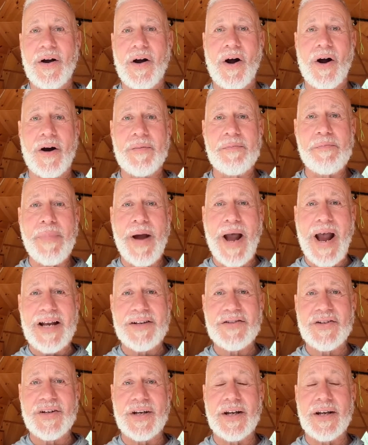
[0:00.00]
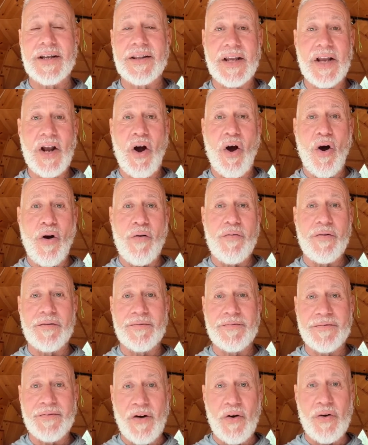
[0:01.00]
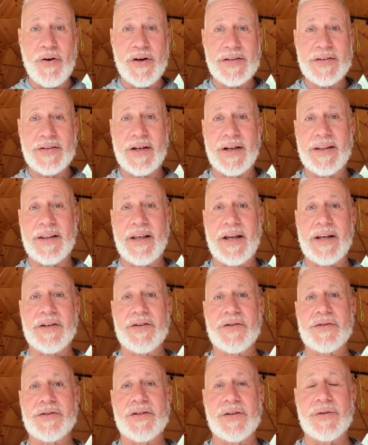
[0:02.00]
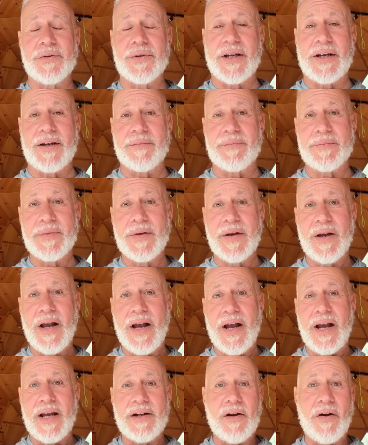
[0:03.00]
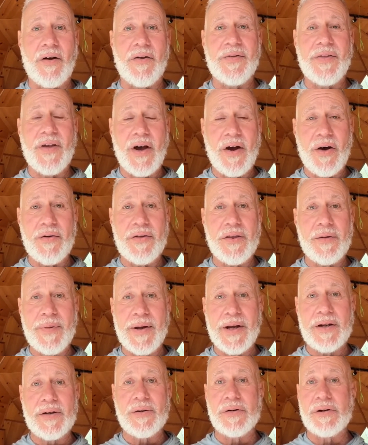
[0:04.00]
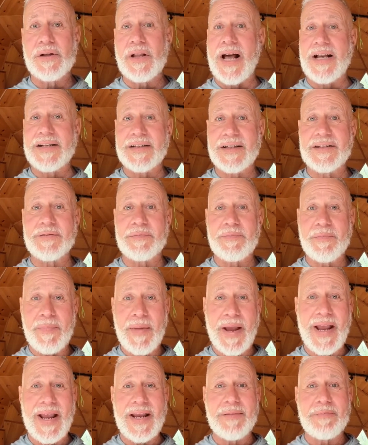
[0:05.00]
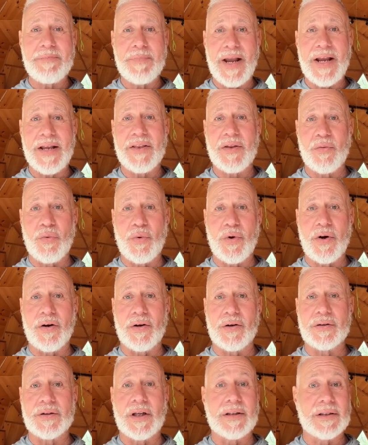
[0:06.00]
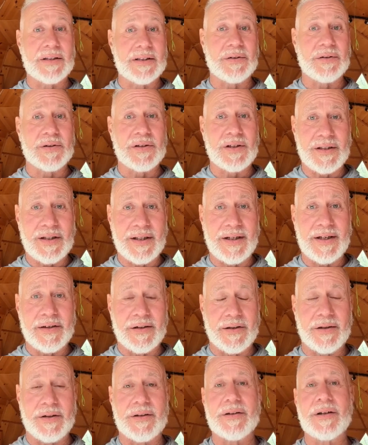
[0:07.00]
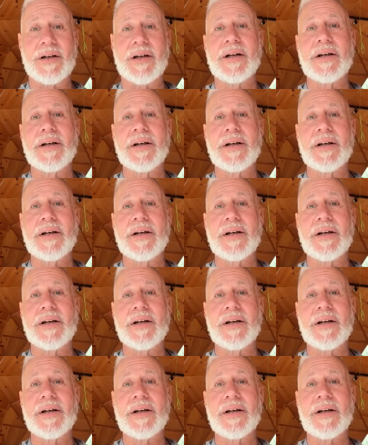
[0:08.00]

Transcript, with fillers: are matching the over-focusing that you're doing. And although the pinhole glasses may make the world a little clearer,